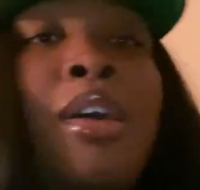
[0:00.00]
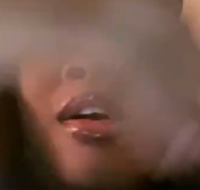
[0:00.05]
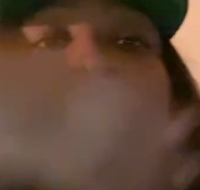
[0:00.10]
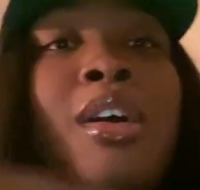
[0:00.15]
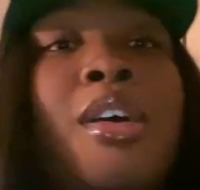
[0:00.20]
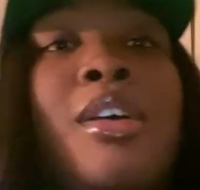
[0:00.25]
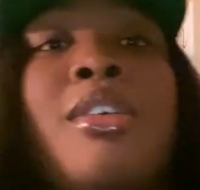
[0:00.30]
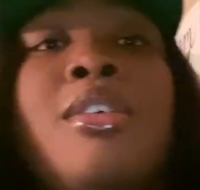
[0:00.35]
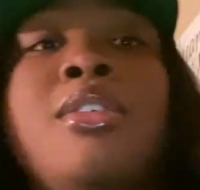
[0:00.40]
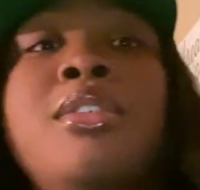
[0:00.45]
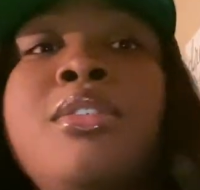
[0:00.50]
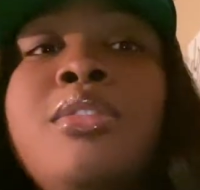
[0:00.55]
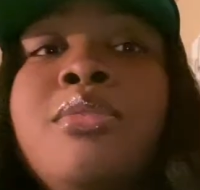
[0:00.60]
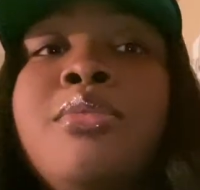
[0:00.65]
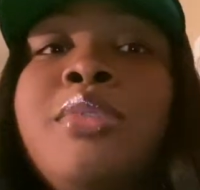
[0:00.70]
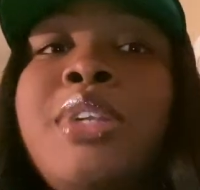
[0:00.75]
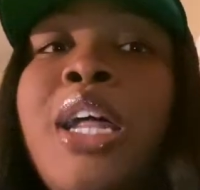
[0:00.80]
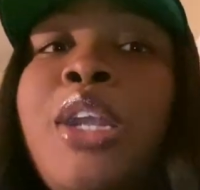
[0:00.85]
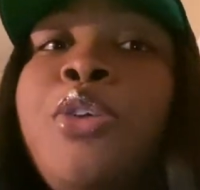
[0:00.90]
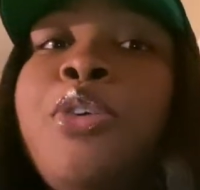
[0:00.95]

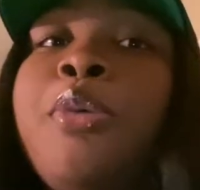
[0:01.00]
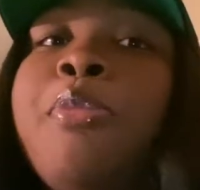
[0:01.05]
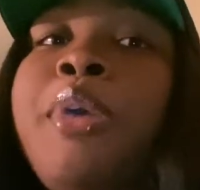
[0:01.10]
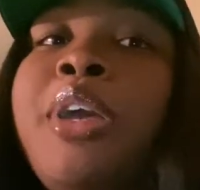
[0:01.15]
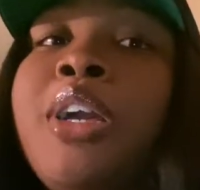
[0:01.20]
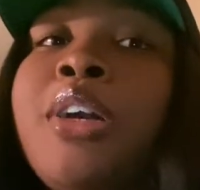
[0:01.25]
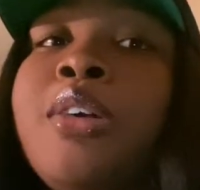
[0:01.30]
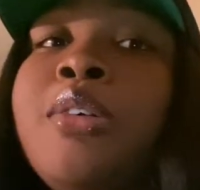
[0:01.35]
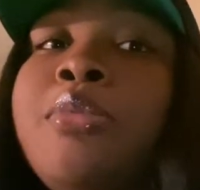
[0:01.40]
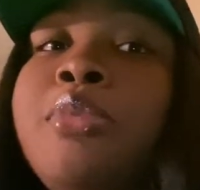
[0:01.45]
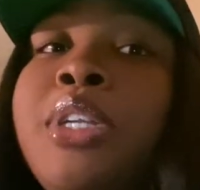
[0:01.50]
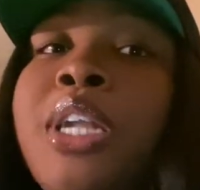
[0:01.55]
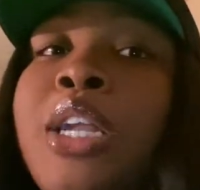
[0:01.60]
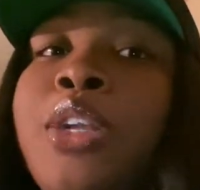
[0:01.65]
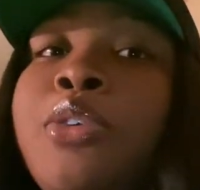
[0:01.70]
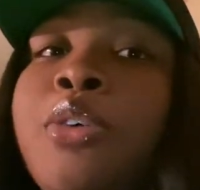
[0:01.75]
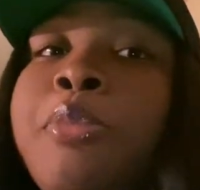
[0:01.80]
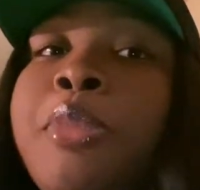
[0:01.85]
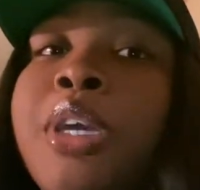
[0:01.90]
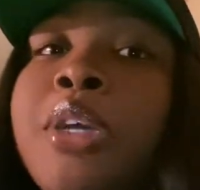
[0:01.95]
we're not doing makeup. We're not
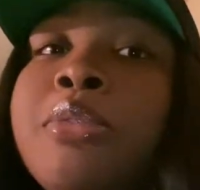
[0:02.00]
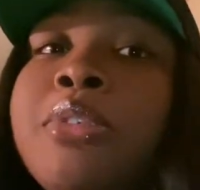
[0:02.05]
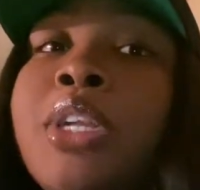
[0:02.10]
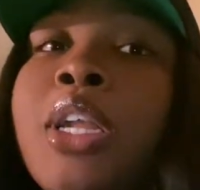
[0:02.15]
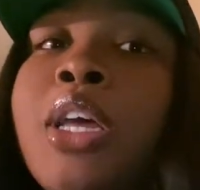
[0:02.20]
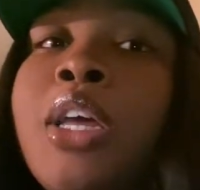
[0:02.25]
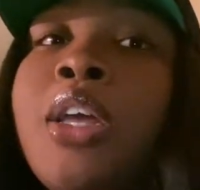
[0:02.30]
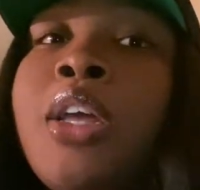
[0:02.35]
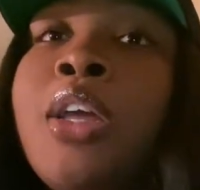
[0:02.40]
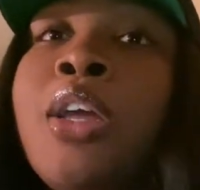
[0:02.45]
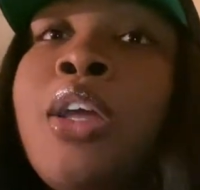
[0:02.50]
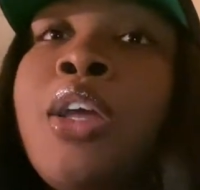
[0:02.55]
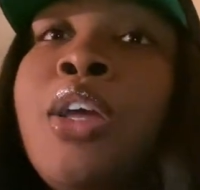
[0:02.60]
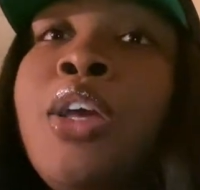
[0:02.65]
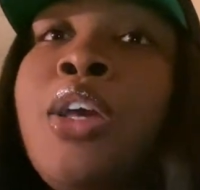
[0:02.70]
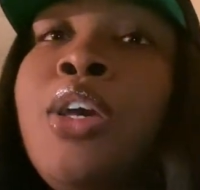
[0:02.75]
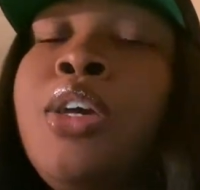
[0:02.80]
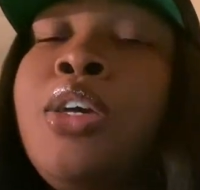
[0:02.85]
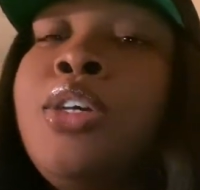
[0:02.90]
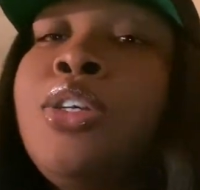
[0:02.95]
doing makeup today.
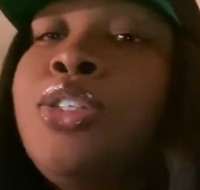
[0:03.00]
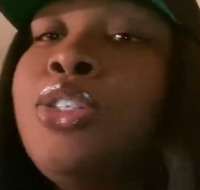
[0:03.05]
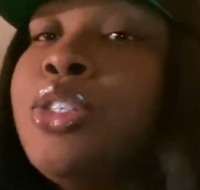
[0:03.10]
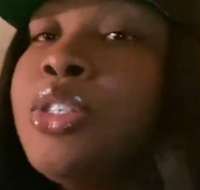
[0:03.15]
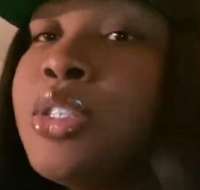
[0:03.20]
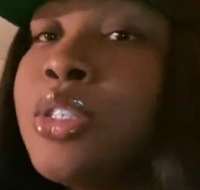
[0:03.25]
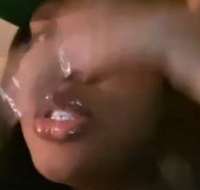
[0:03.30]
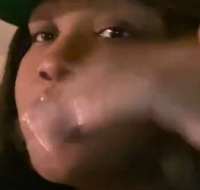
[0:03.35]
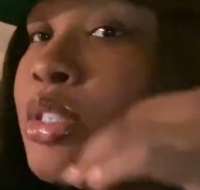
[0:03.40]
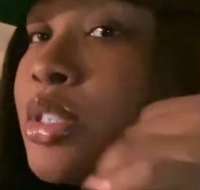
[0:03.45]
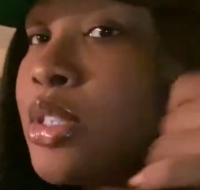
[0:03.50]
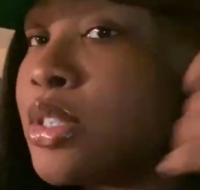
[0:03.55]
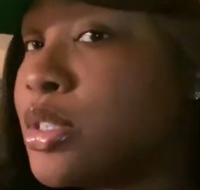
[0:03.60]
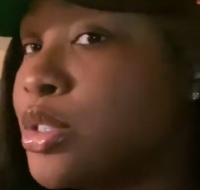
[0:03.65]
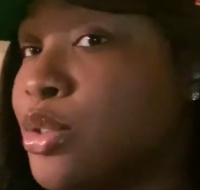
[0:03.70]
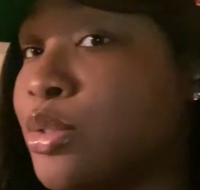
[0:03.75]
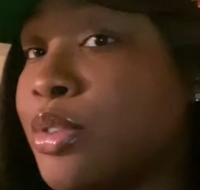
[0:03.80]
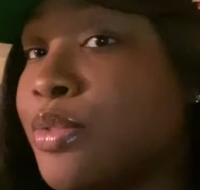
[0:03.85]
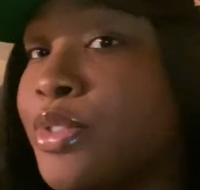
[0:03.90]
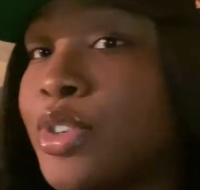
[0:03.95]
Just to
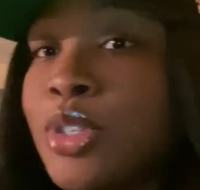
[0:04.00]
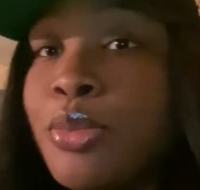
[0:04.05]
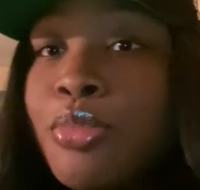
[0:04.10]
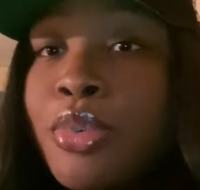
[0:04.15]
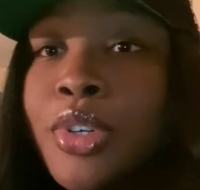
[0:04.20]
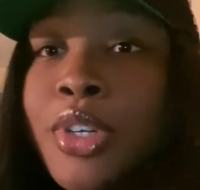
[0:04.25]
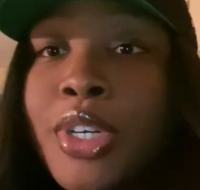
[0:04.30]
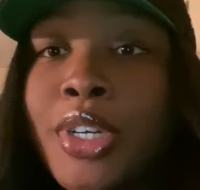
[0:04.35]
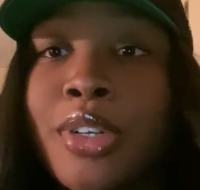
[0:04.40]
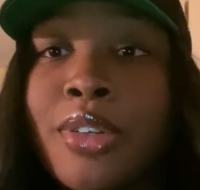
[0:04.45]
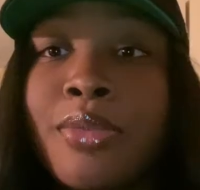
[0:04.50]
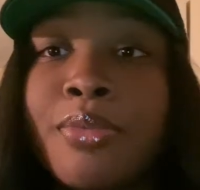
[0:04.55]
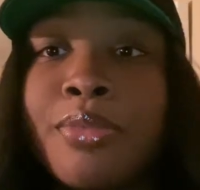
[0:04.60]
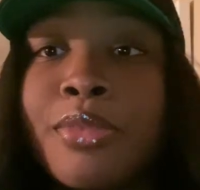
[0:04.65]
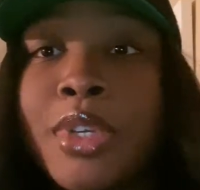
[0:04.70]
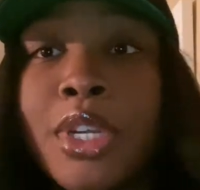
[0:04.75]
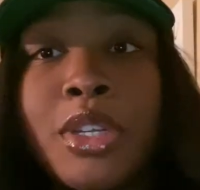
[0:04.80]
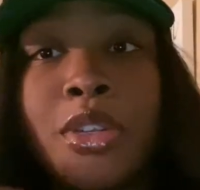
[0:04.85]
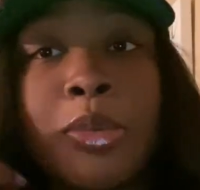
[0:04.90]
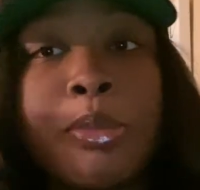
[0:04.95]
do a vision board,
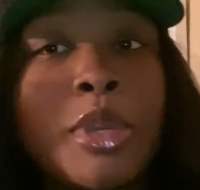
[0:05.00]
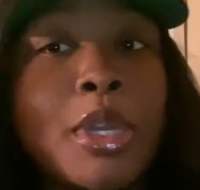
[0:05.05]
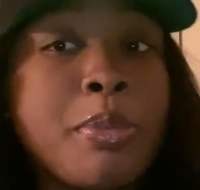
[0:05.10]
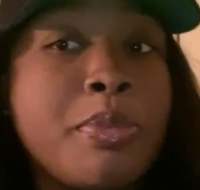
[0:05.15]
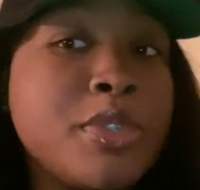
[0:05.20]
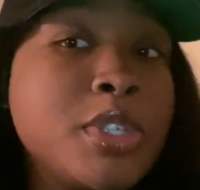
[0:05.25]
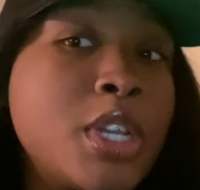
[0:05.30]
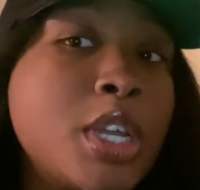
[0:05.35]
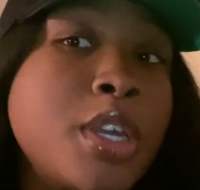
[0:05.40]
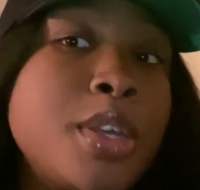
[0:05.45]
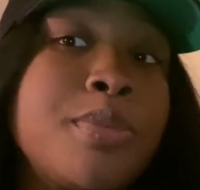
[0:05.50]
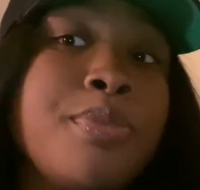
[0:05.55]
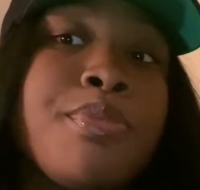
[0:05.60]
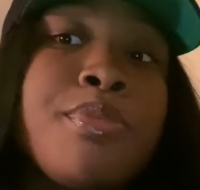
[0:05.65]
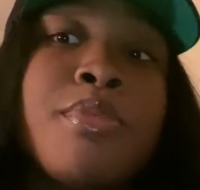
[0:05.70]
we're not doing makeup today.